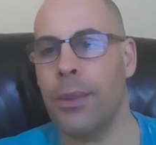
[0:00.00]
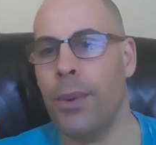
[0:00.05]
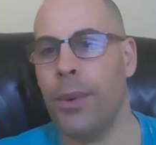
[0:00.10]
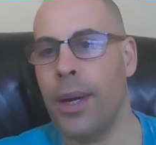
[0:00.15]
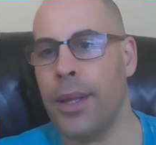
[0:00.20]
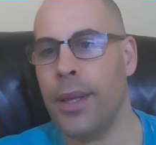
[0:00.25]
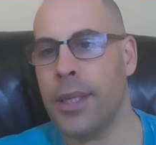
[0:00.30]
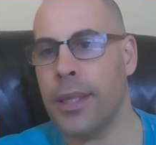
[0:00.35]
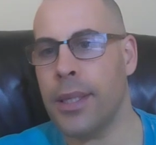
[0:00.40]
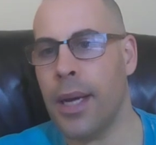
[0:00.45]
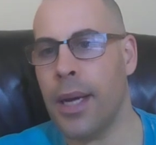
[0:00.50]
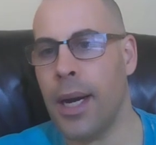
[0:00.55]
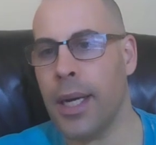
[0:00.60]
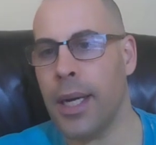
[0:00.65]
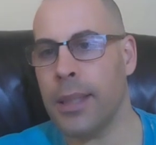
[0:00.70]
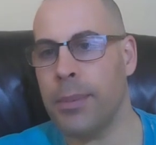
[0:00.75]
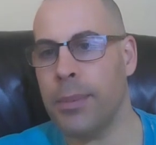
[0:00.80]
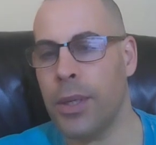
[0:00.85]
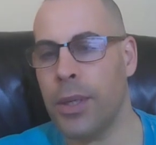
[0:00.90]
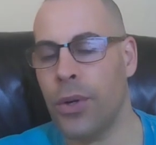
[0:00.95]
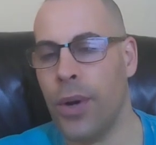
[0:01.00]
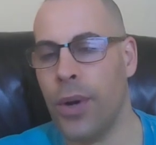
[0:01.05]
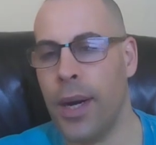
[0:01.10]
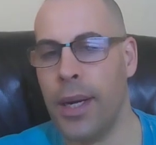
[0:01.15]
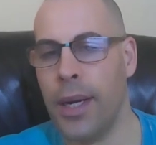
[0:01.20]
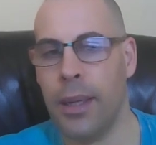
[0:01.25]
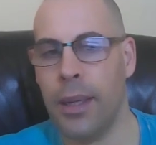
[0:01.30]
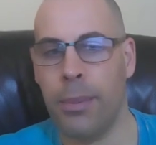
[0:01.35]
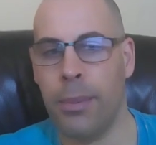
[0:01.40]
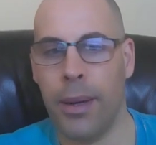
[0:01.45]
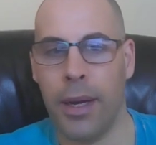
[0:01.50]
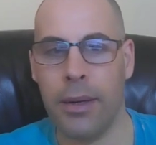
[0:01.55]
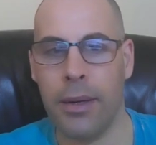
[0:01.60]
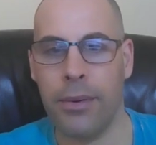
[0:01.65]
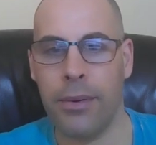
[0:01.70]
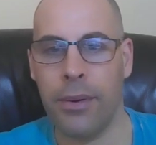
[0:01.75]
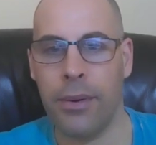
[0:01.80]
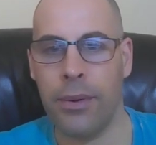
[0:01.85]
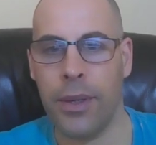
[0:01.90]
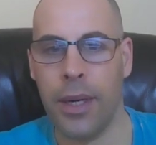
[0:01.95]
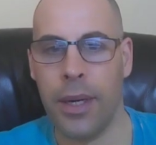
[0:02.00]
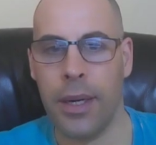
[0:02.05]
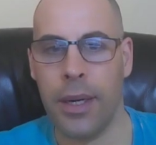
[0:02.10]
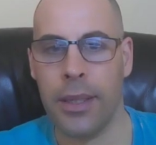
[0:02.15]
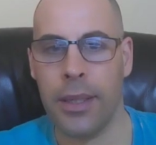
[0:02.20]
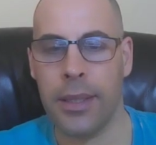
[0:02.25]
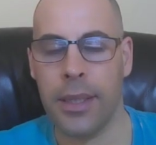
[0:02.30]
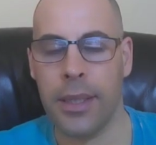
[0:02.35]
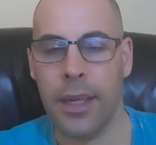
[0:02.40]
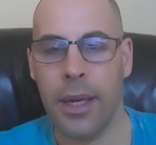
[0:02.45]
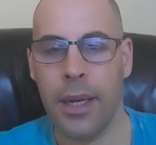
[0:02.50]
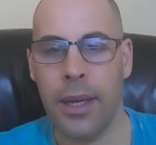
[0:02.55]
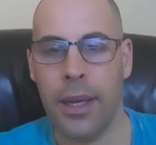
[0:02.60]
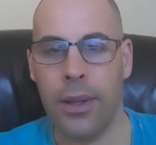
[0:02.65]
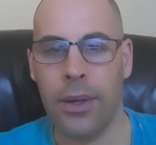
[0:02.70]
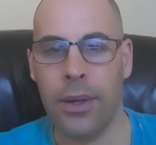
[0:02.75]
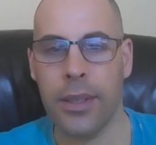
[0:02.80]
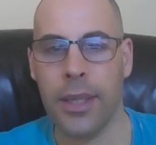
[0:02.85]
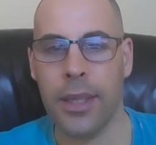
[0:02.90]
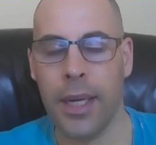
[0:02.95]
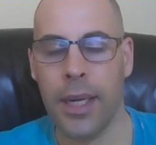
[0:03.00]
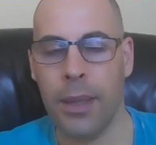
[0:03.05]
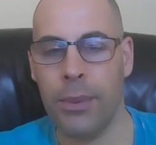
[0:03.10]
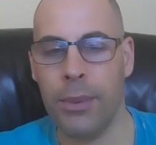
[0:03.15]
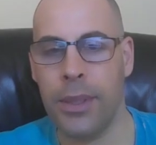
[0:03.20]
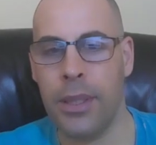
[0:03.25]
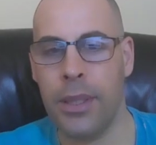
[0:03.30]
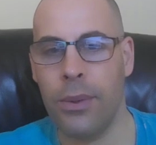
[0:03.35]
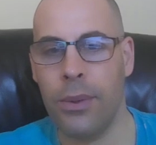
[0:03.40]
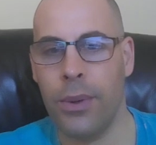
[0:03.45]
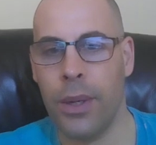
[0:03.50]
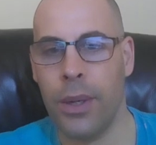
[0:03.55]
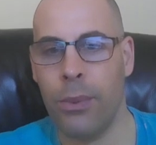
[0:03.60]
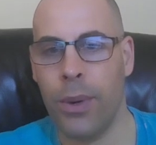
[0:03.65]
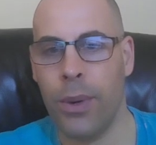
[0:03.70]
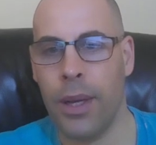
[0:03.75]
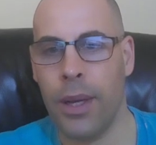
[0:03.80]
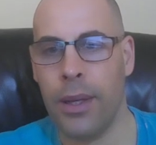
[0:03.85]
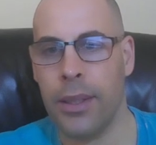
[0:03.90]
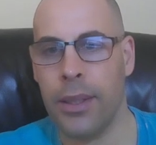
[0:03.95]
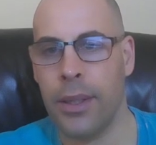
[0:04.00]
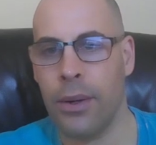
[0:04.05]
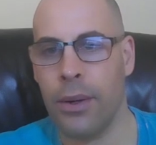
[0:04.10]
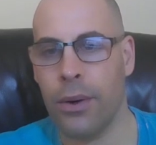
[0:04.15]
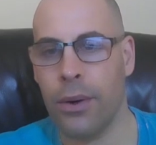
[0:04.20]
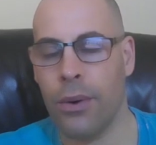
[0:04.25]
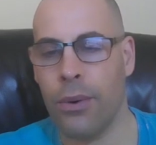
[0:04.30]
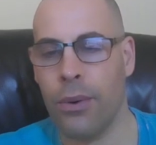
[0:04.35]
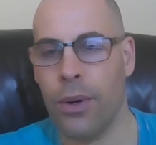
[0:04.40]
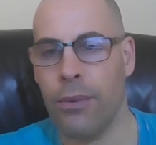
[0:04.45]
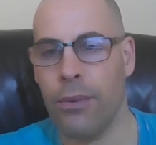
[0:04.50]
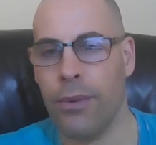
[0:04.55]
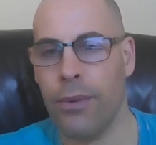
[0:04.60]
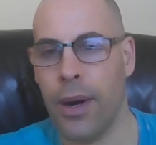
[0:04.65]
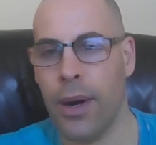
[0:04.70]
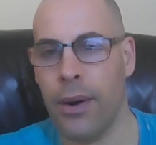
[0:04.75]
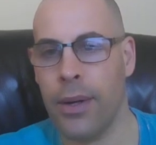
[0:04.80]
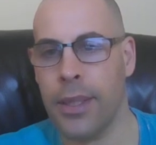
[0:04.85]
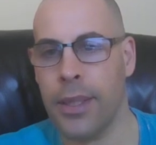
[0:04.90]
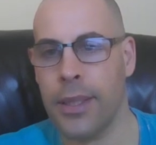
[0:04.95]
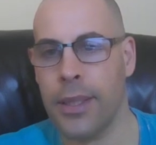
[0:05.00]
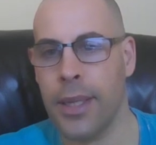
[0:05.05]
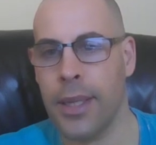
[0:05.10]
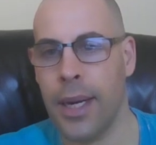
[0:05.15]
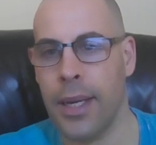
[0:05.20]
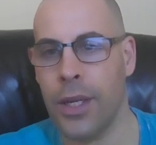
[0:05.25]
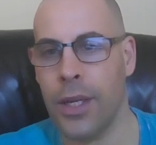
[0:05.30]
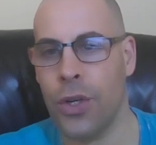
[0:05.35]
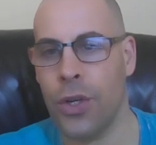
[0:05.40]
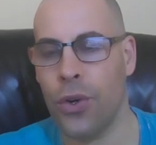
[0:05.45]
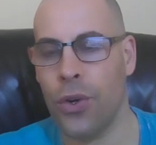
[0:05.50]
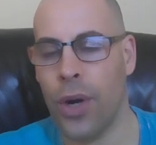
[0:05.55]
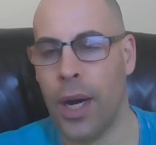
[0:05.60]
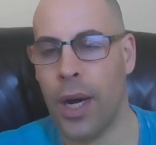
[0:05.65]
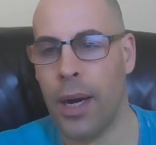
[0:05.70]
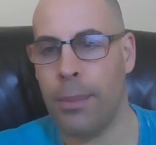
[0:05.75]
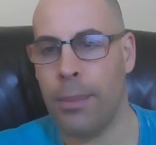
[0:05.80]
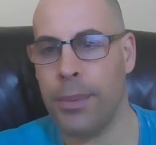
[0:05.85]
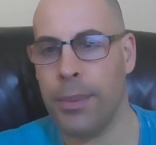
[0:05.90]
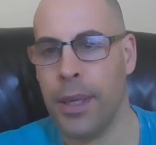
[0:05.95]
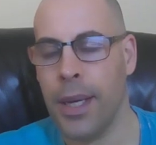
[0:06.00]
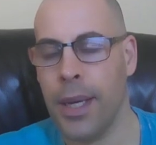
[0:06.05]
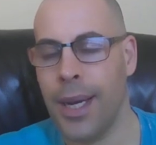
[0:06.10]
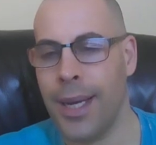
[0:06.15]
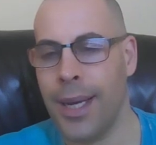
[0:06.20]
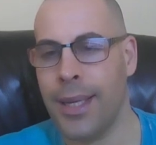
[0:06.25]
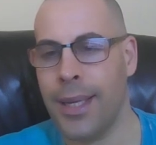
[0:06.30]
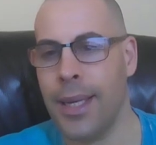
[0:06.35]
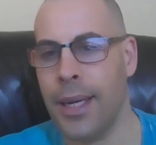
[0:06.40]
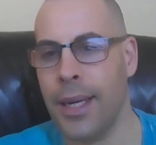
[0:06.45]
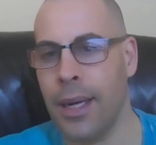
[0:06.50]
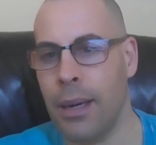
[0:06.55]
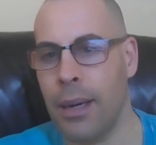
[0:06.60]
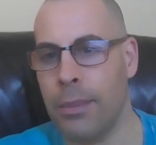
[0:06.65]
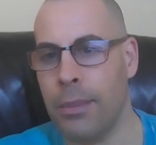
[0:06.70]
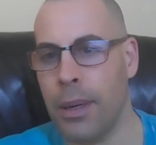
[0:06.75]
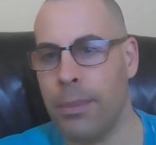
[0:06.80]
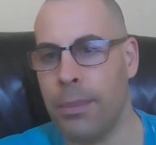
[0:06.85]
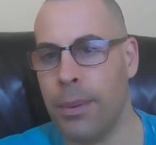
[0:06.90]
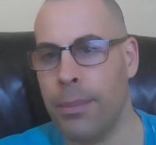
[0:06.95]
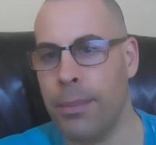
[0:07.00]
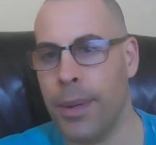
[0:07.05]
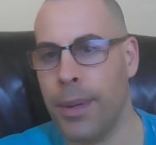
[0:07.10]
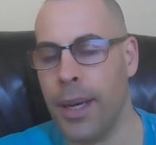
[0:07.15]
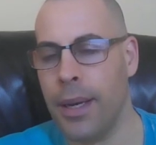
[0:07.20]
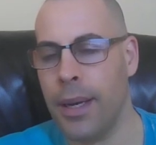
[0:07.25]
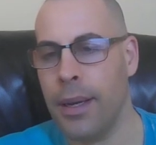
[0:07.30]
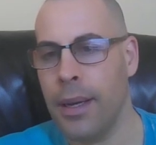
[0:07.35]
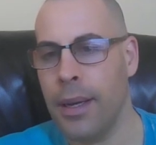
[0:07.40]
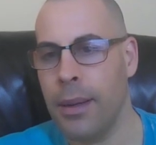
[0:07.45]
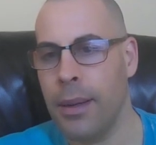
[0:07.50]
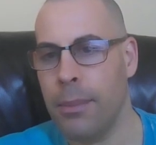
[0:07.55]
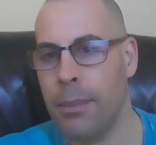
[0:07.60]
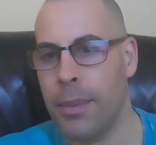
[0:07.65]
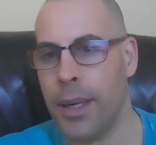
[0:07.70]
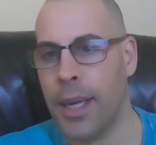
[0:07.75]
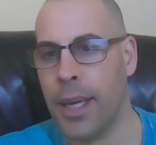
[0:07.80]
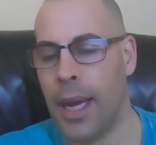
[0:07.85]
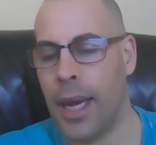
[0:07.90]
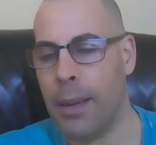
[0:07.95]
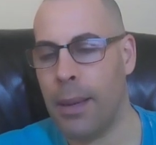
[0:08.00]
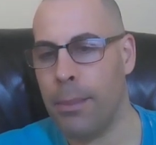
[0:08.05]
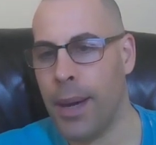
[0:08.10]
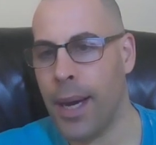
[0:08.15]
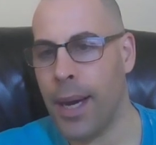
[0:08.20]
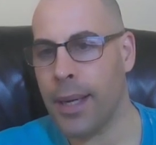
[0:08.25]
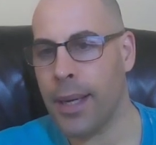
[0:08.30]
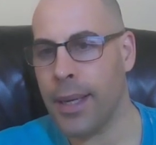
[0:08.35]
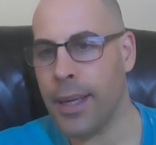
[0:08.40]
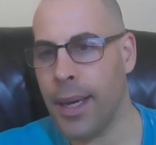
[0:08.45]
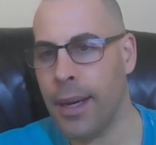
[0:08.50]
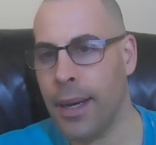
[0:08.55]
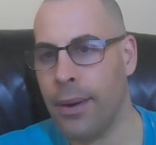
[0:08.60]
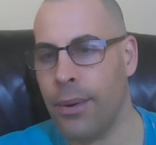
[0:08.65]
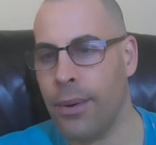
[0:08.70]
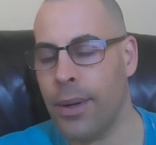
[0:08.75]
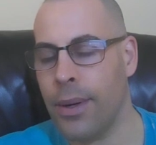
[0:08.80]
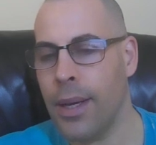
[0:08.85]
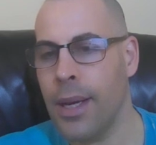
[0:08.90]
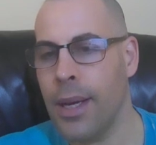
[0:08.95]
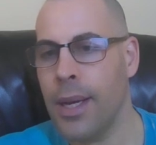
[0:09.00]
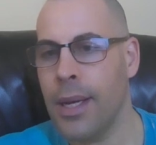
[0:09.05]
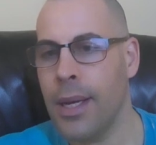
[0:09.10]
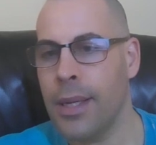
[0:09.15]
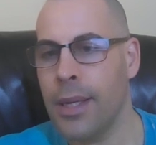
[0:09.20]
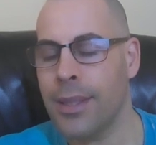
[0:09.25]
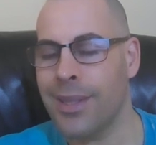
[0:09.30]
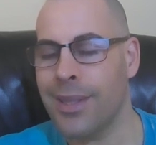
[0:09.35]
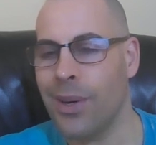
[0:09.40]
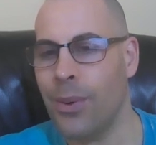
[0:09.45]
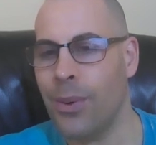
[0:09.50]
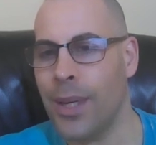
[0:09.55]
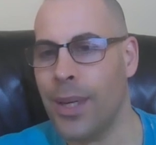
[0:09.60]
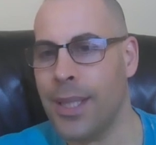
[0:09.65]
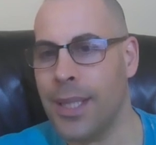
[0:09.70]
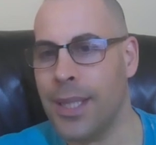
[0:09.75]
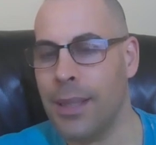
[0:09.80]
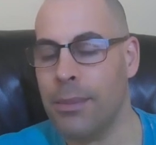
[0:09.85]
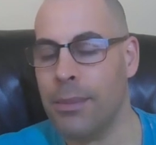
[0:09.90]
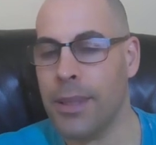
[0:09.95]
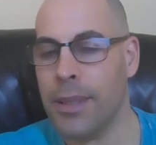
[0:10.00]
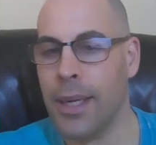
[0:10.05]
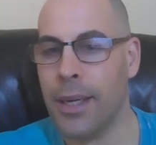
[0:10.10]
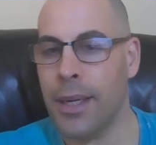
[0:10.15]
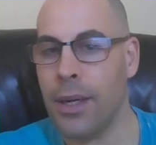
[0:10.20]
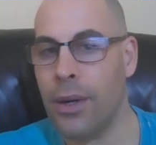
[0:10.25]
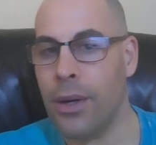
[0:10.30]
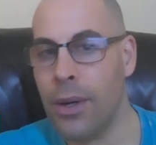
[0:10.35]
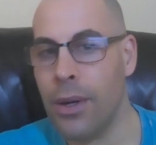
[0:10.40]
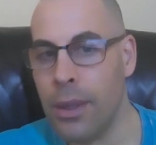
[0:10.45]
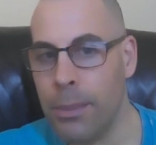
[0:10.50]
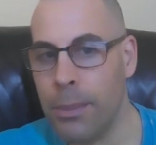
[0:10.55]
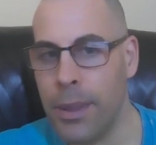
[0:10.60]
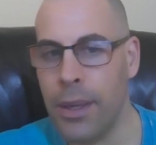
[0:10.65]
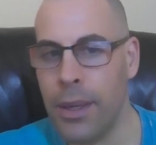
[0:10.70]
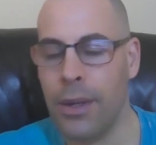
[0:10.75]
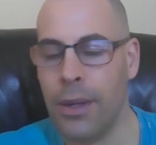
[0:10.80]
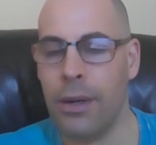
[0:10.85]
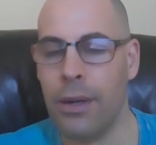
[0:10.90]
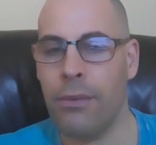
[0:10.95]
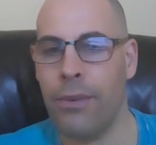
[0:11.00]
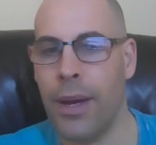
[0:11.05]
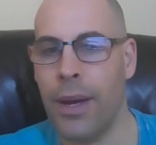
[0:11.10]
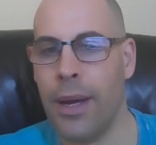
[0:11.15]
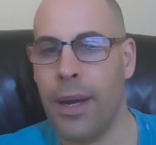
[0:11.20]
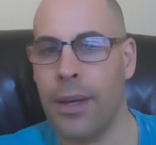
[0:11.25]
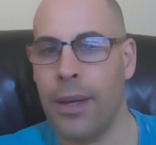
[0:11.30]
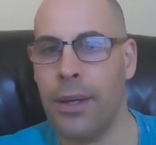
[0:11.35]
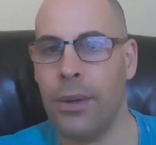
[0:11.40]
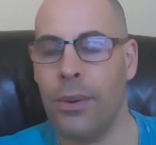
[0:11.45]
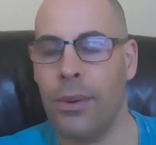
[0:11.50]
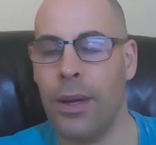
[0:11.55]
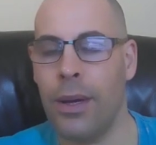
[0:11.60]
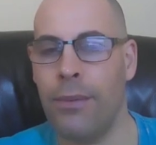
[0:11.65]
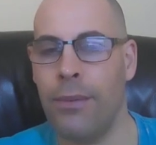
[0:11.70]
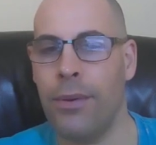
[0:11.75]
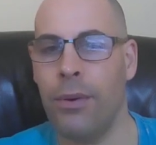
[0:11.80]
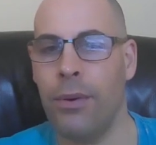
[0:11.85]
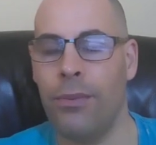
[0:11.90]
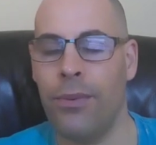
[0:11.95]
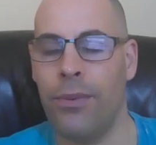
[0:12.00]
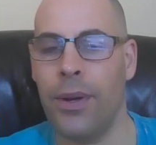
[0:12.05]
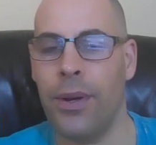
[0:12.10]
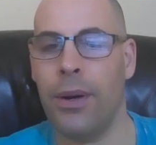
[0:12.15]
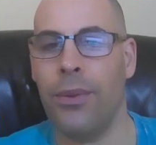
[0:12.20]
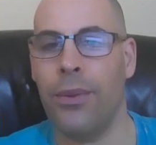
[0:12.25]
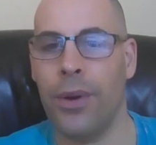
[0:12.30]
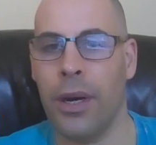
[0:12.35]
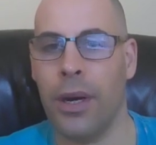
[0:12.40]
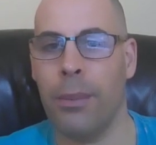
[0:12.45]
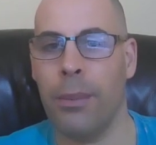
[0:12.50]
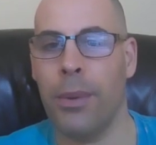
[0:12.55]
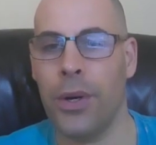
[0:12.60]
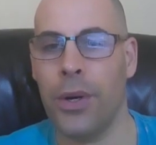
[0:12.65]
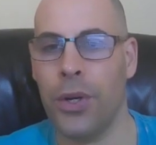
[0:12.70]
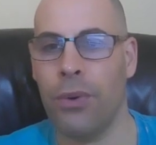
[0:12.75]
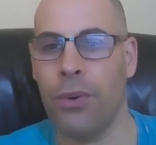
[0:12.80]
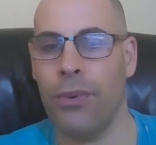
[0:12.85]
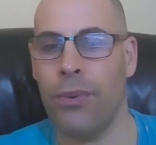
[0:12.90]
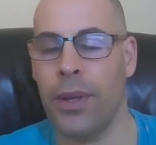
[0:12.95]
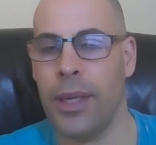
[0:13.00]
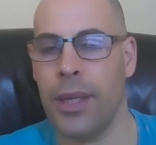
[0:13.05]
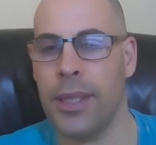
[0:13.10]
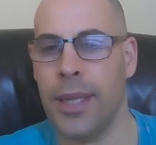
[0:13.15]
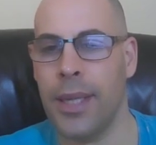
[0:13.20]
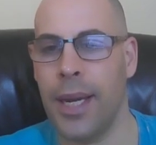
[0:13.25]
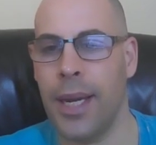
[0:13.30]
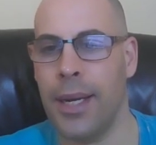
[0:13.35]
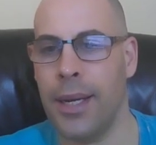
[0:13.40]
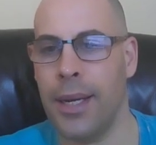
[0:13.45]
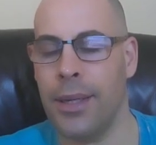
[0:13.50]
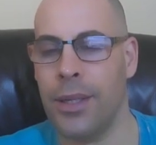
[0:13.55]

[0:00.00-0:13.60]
see where the stock has been trading the past few years. Looks like it was doing well until coronavirus, then it dropped. It did come up a bit, but it came back down. So it seems like it could be a good value if you feel the commercial real estate